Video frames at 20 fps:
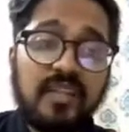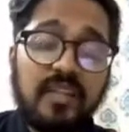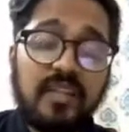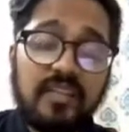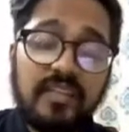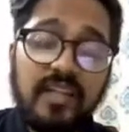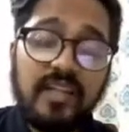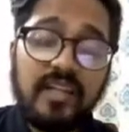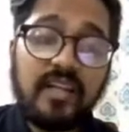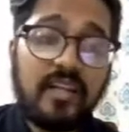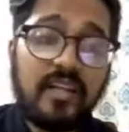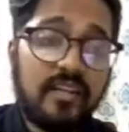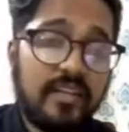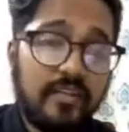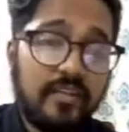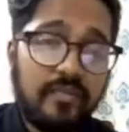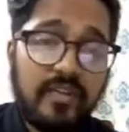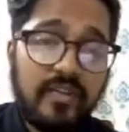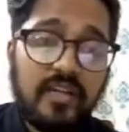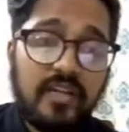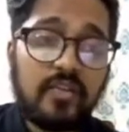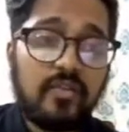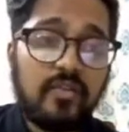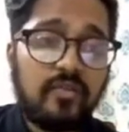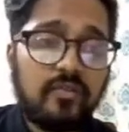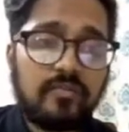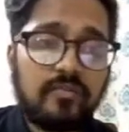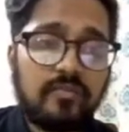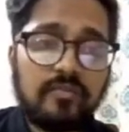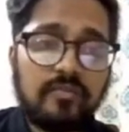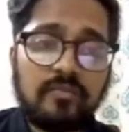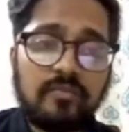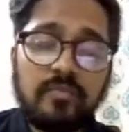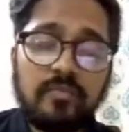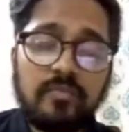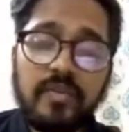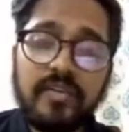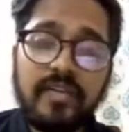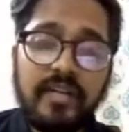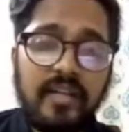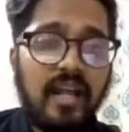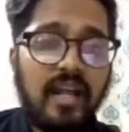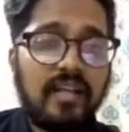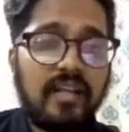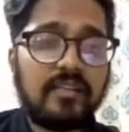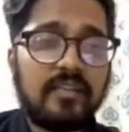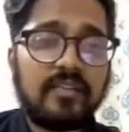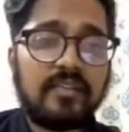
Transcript: they are difficult to predict and